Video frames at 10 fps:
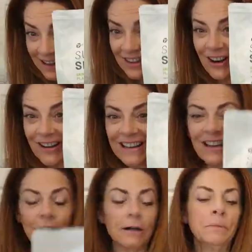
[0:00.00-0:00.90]
they're in
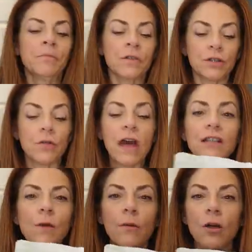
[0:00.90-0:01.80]
here. So
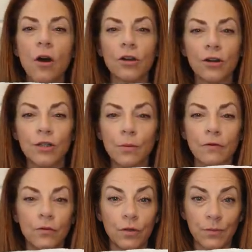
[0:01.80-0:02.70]
that's why we call it our
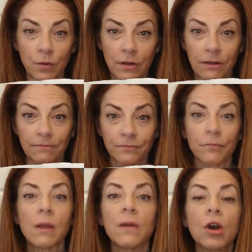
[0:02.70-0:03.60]
superfood smoothie
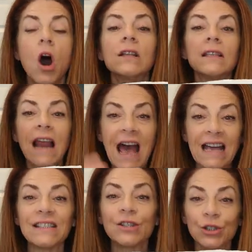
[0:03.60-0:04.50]
because it
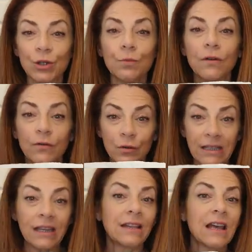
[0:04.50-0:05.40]
has the superfoods
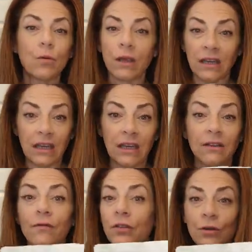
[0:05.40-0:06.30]
in it that we
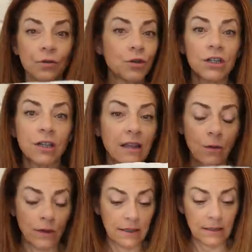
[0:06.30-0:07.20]
need for the nutrition
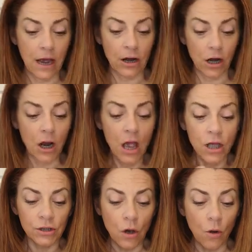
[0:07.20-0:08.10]
that we desire.
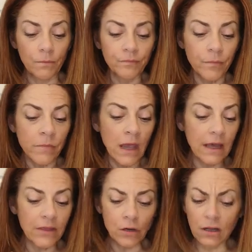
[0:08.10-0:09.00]
So
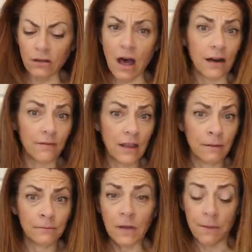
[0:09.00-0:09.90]
there's a lot of
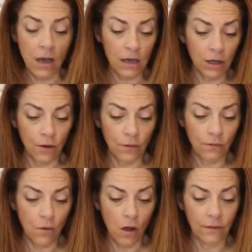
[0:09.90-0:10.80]
them. I'm not going to go
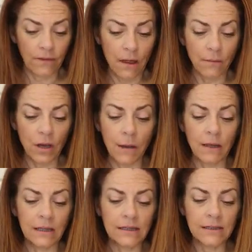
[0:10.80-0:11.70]
through all of them, but I
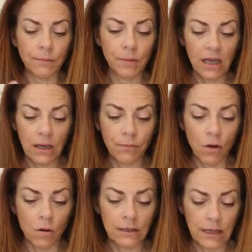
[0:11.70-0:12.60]
mean, this is a pea
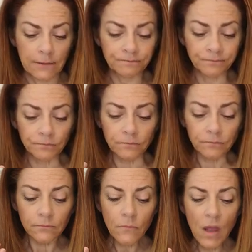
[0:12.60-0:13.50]
protein,
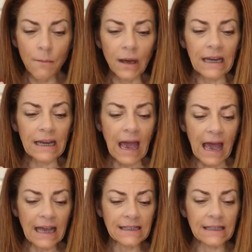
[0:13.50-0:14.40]
but it
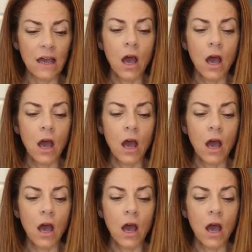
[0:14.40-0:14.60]
has